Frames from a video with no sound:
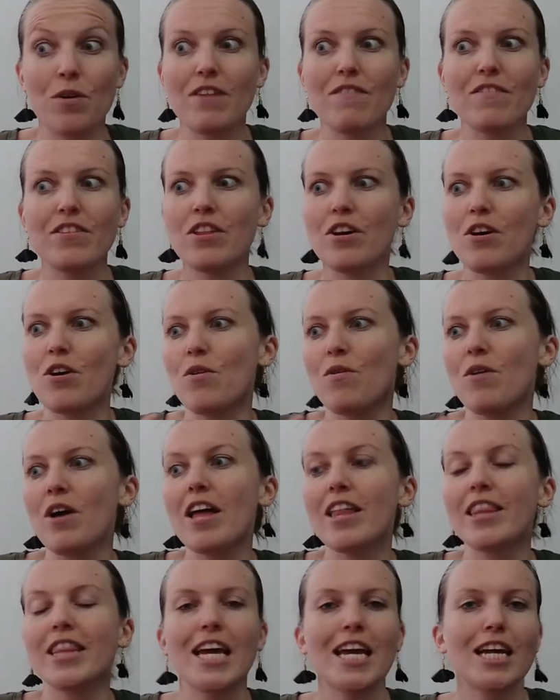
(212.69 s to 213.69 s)
even though
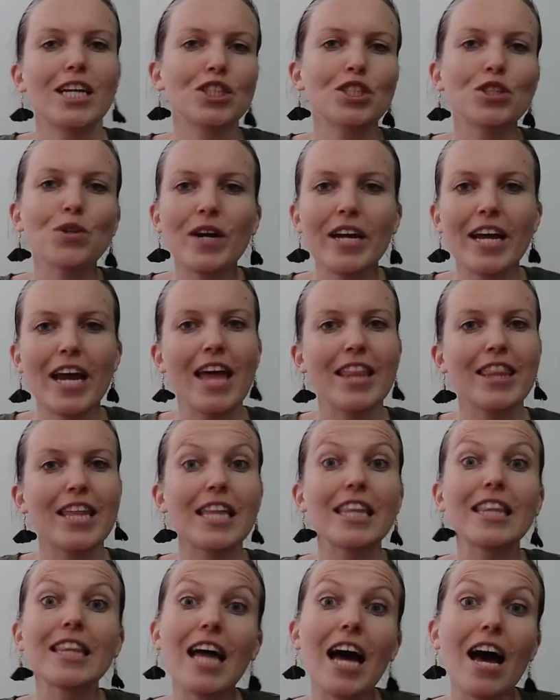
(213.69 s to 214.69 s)
they enjoy it and they
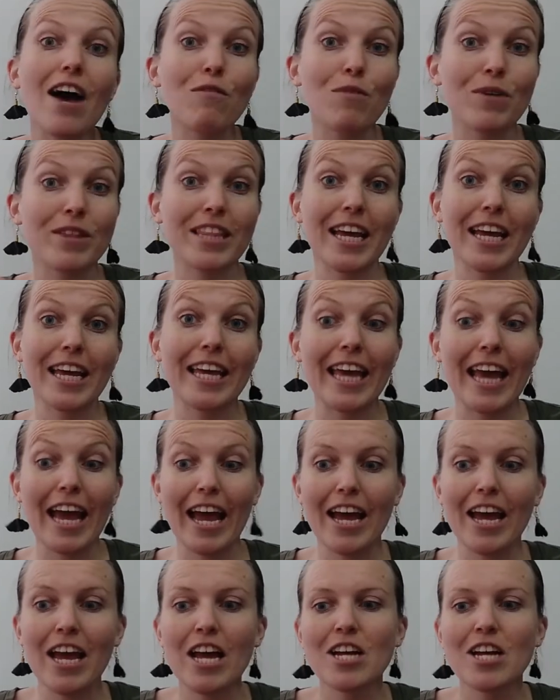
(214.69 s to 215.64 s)
love what they get.